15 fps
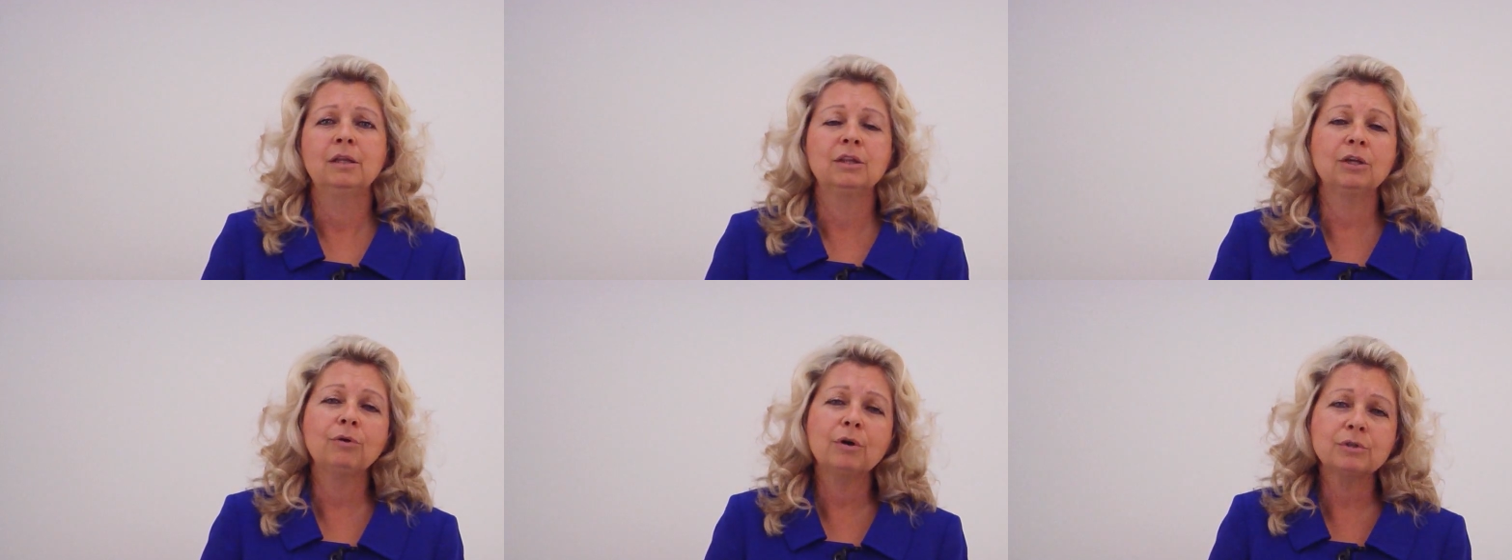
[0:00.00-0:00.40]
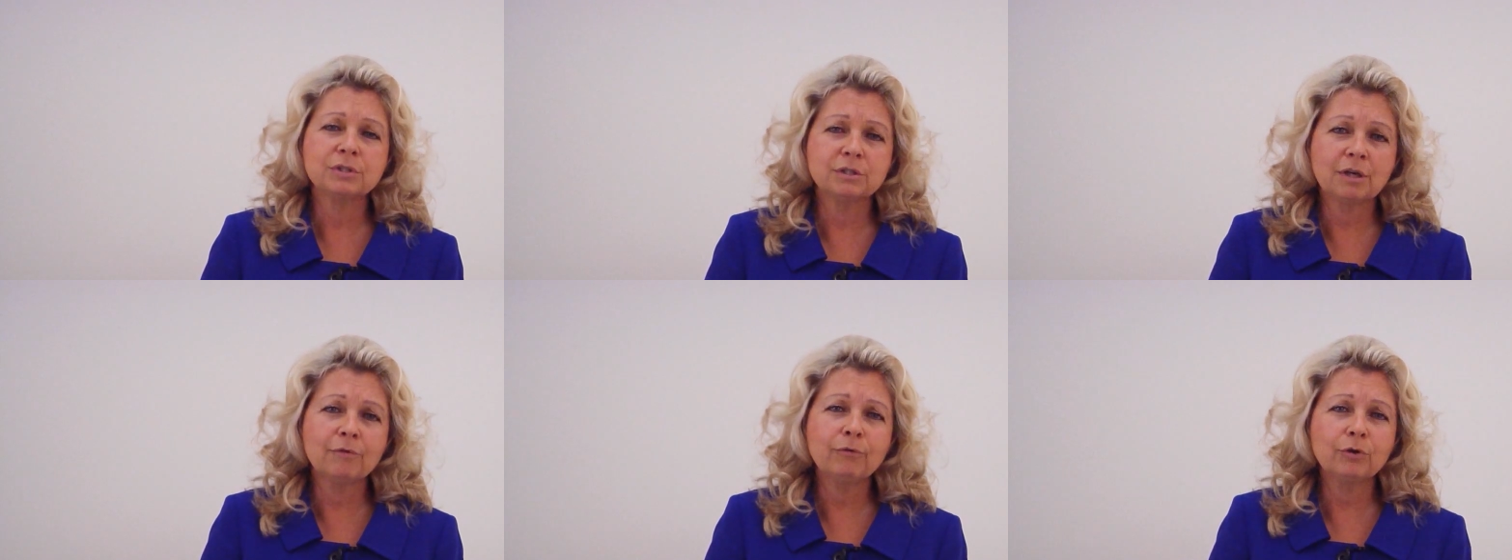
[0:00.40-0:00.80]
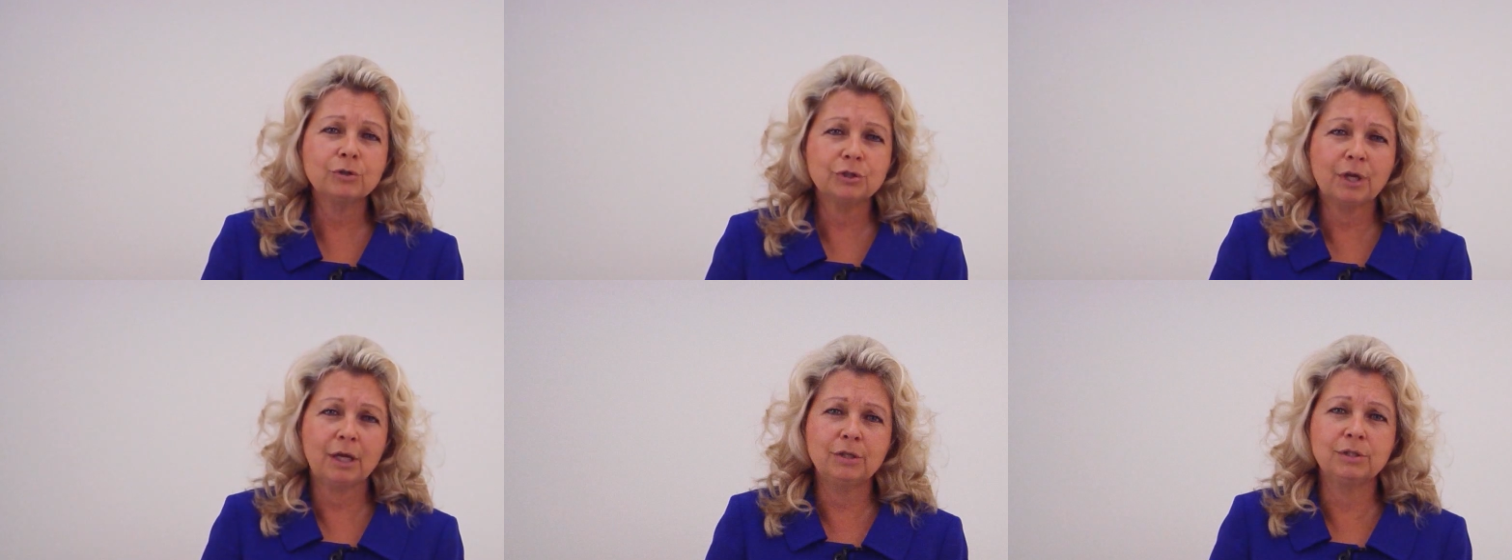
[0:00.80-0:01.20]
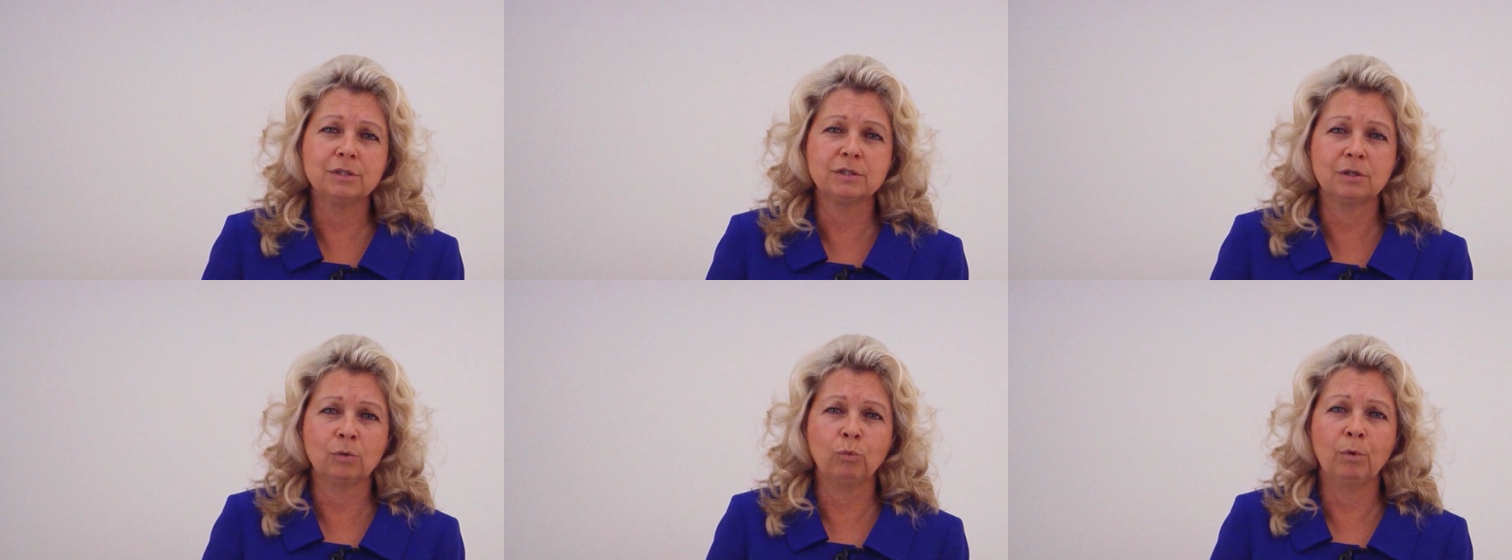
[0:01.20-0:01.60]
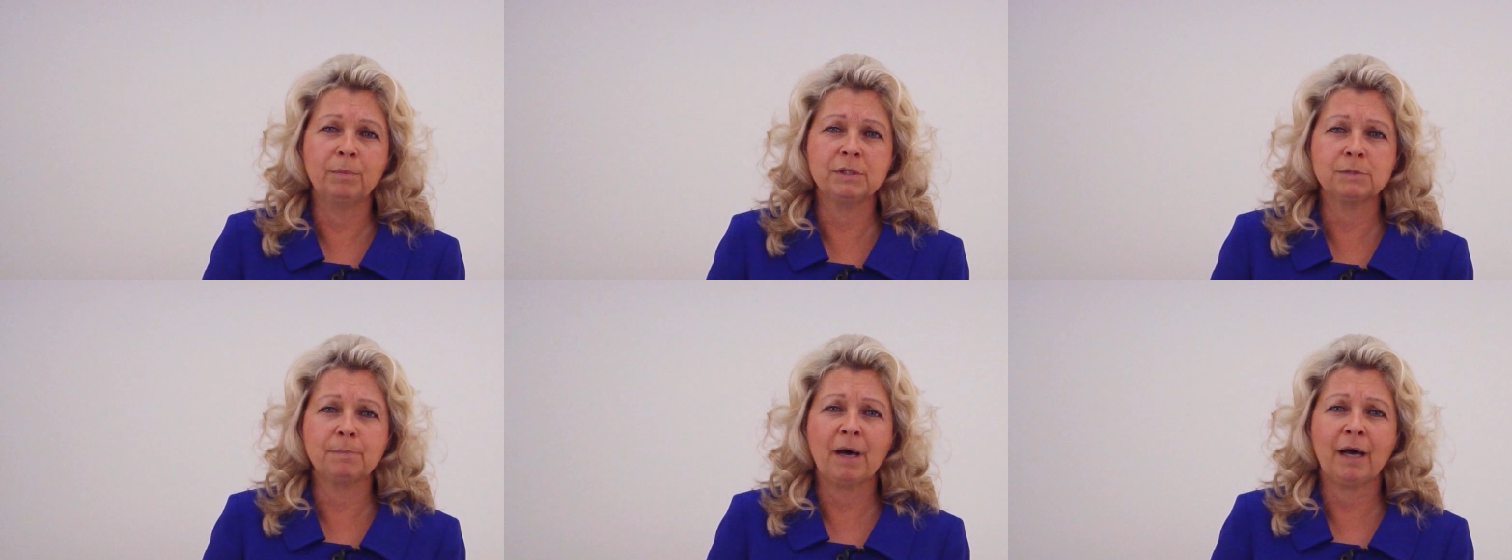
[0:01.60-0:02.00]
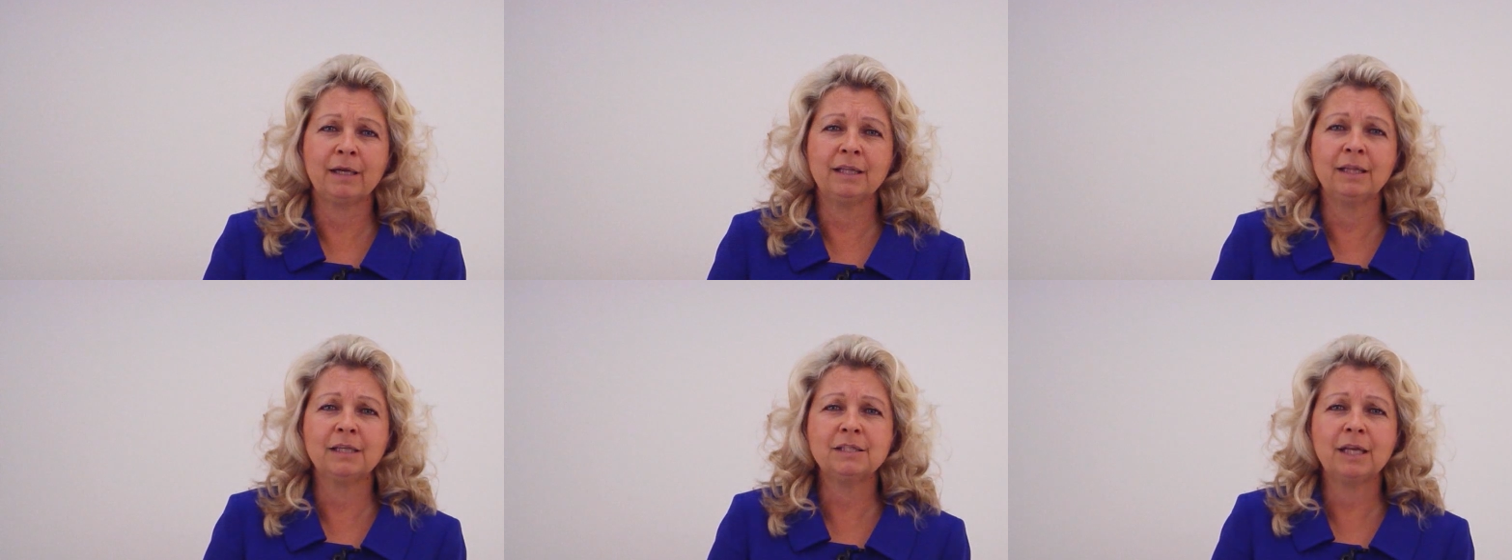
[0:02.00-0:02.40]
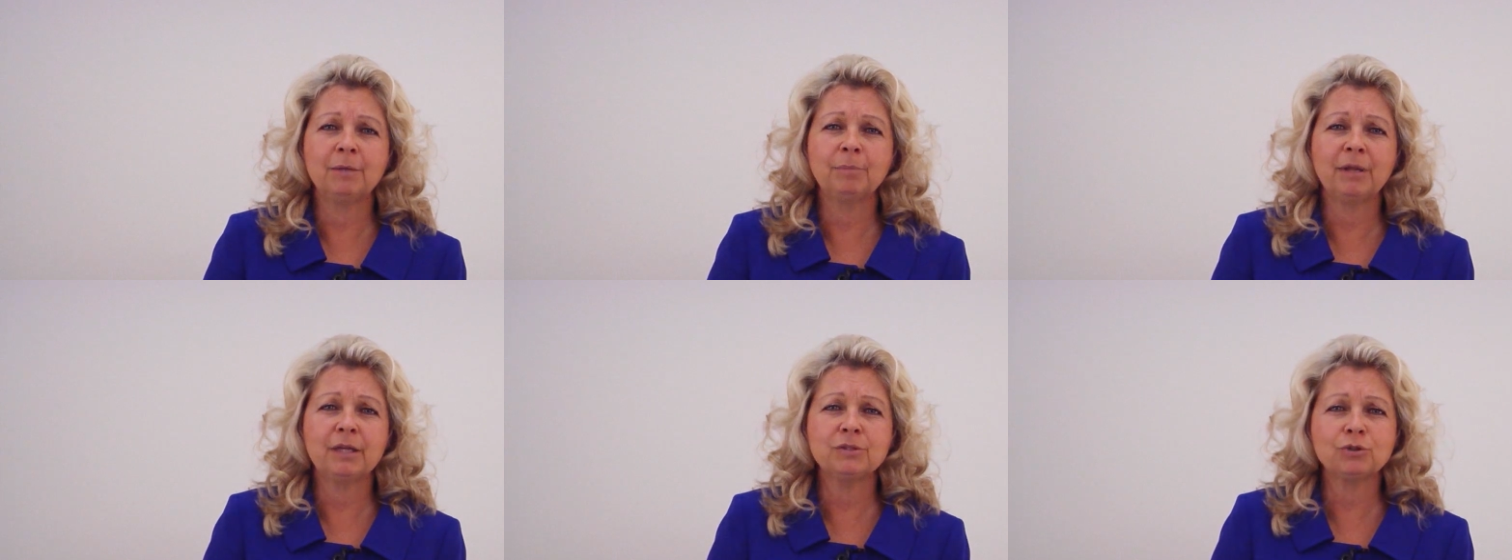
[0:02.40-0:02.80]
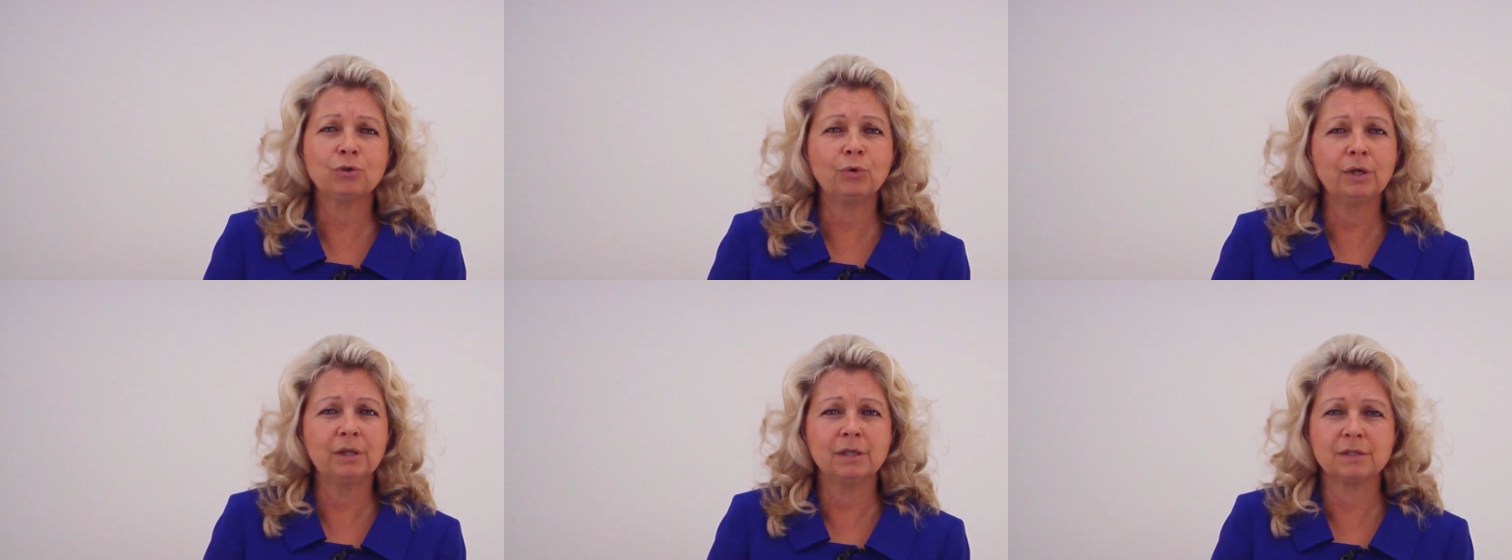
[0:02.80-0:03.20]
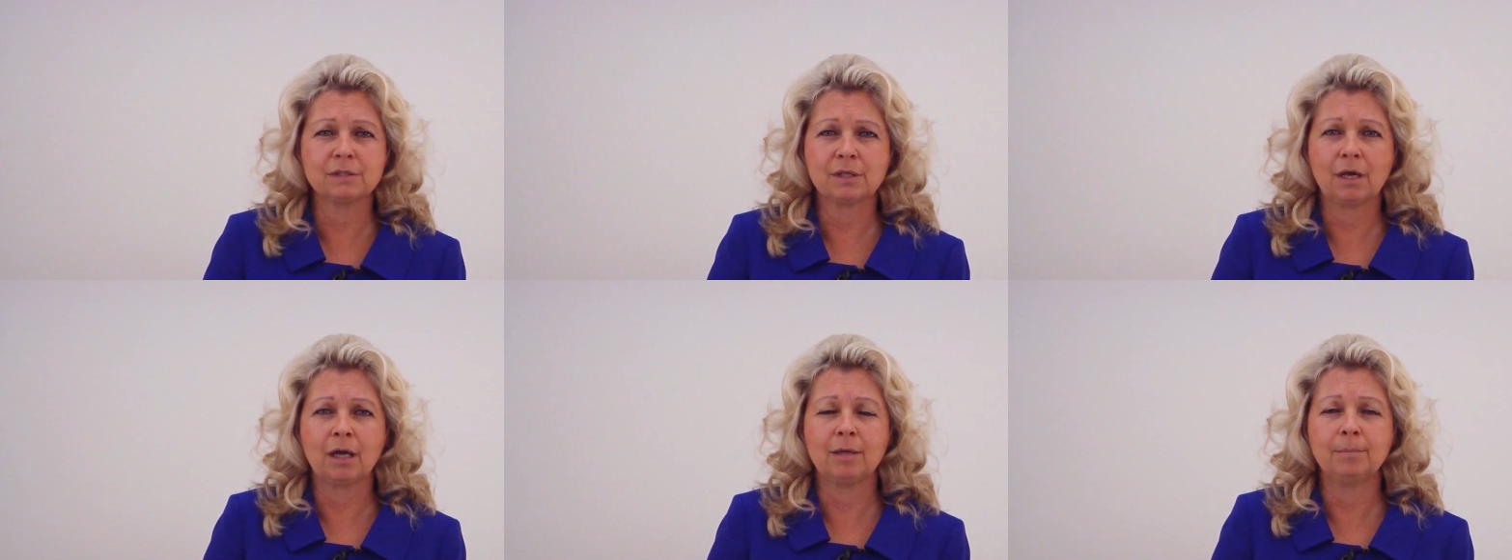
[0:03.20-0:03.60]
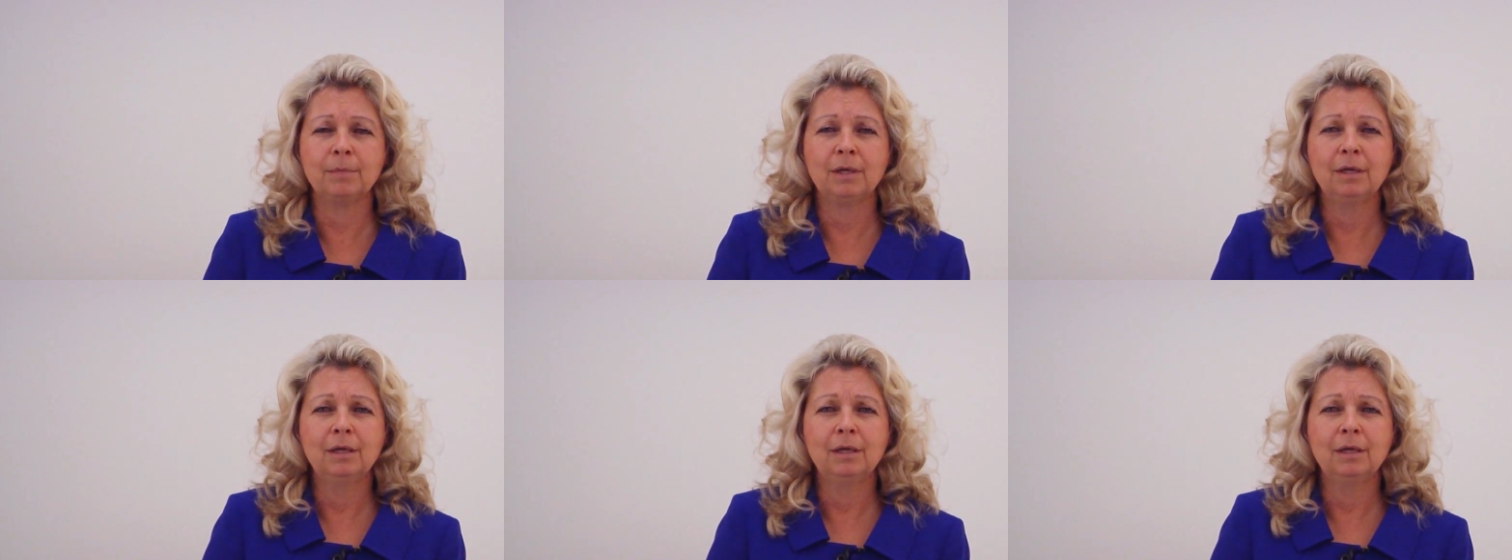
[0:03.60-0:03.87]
There are several changes in a woman's body that take place during this time.